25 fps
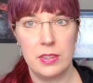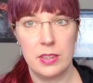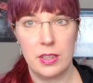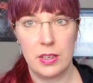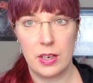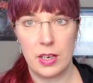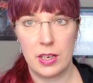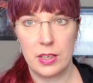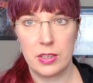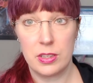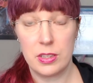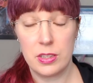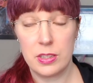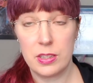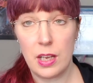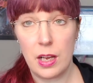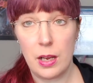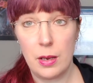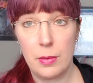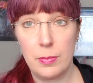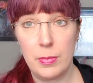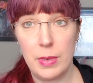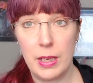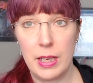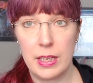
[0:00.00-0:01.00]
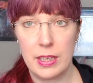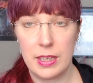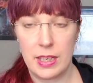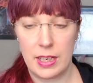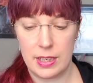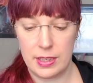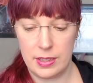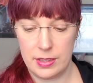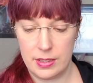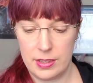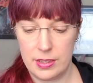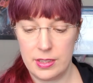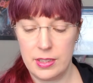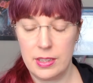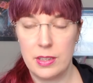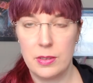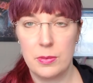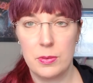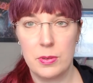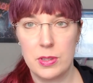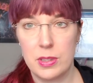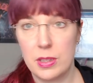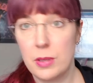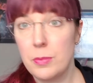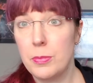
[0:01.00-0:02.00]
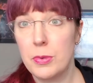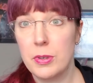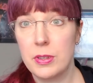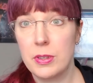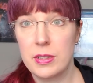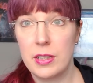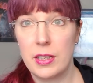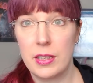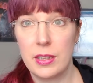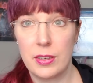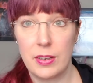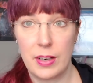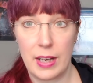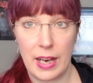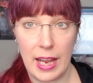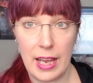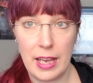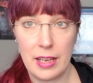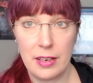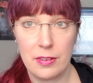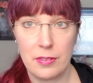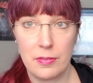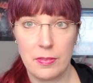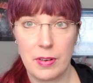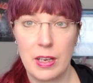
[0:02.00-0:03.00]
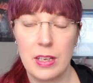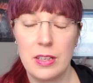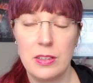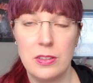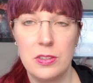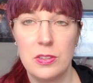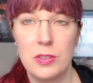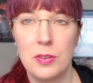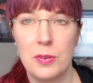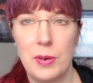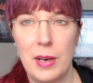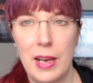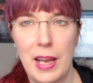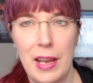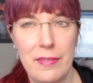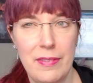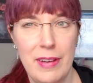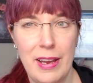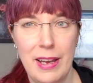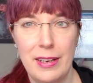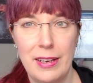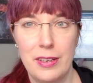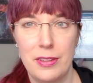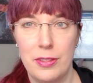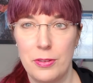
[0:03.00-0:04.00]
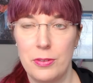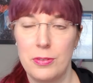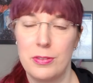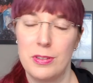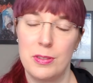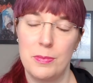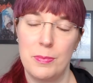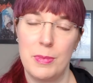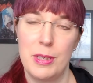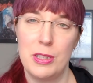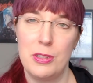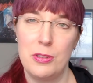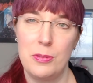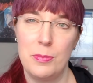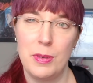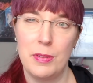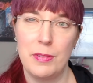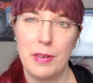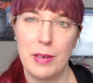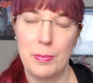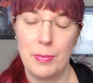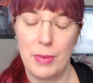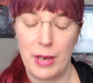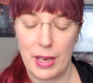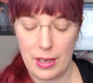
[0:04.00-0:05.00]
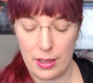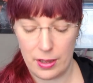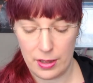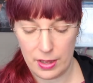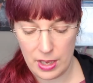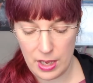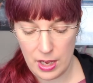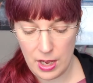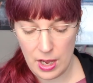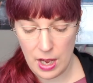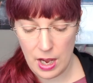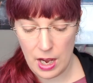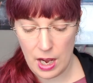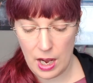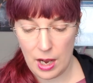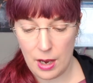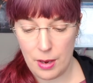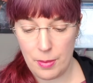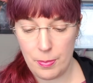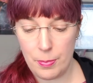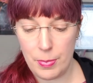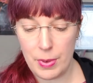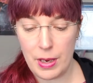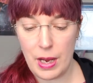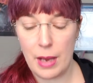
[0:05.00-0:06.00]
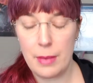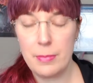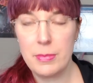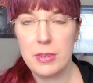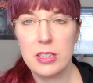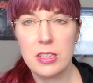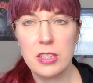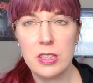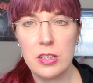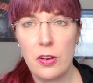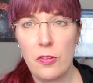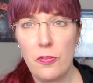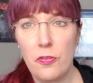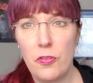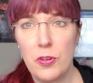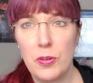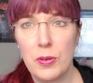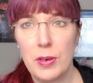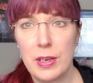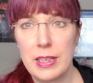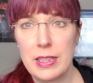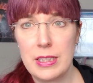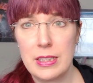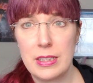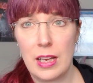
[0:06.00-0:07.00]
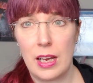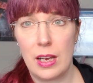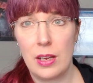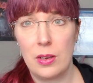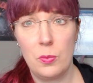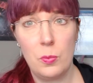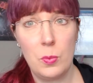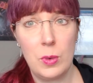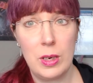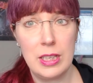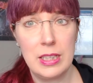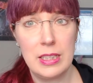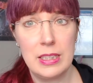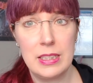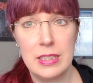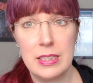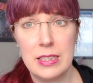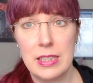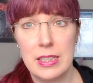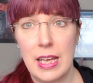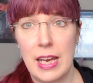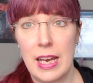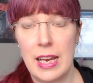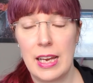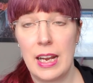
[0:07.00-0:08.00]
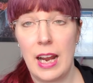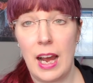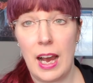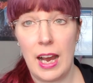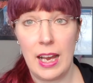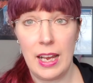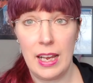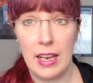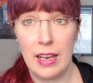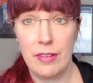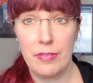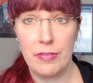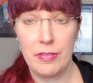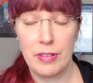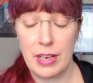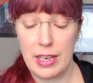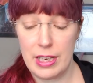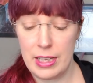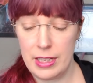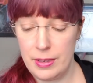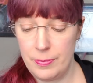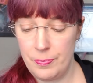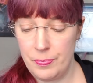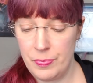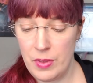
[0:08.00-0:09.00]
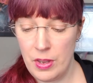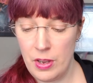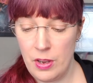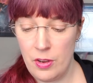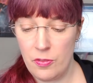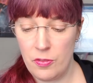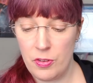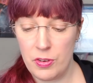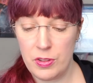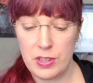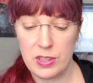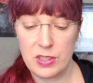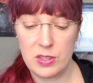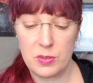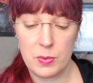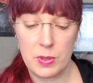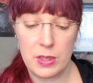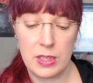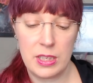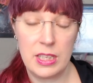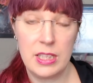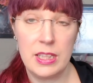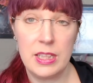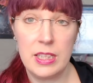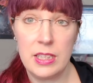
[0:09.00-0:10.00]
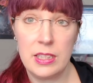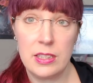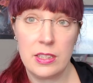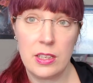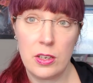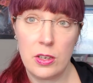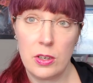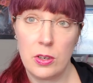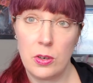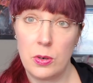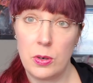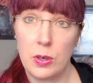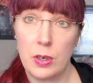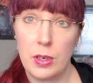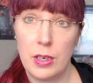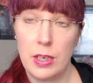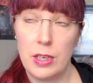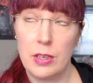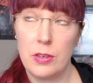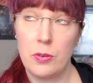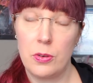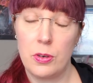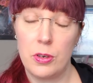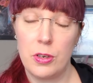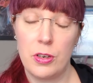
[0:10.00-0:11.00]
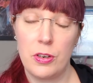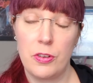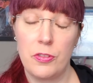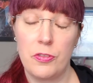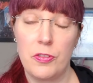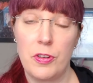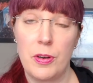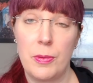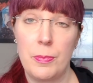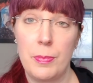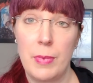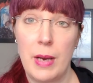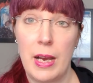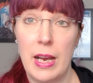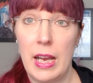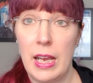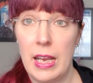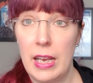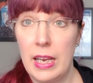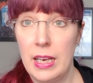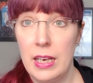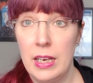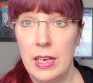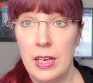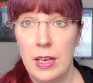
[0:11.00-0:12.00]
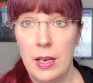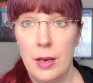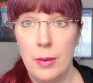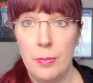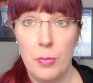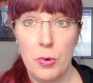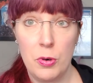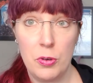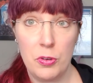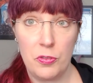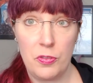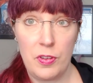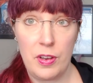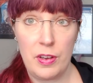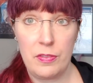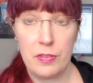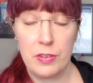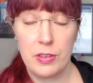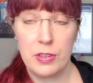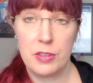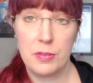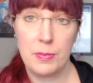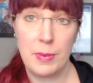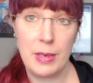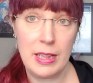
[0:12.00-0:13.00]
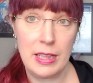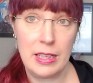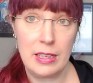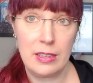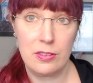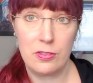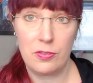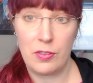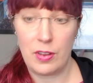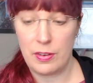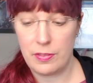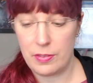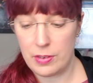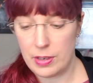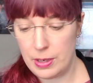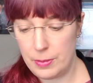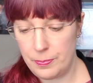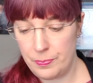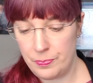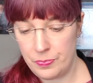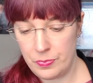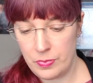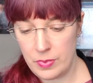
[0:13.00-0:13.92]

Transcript: There are some, and honestly there were some books on there I hadn't read, so I have added those to my to be read pile. But I'm just going to focus on ones that I have read for this one, and these are in order from my most favorite to my least favorite.